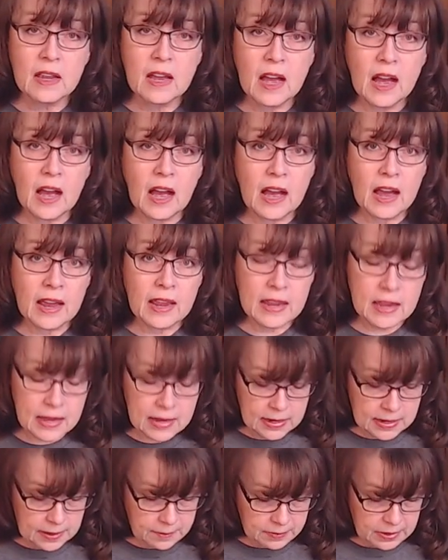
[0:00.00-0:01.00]
I
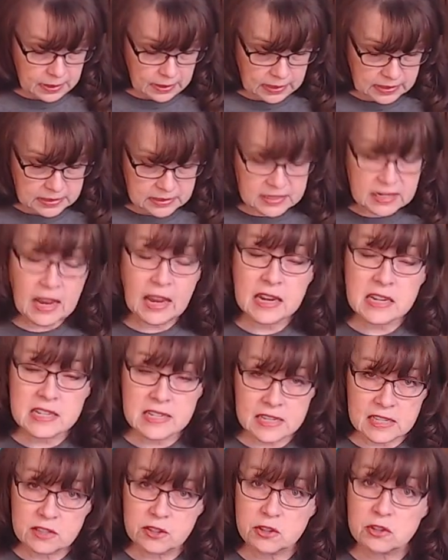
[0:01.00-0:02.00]
am
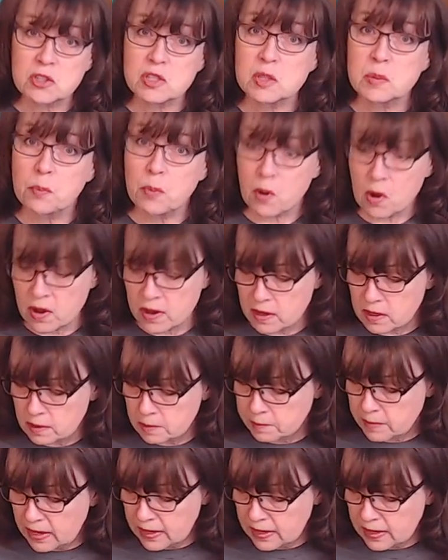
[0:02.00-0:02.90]
intending to spoil my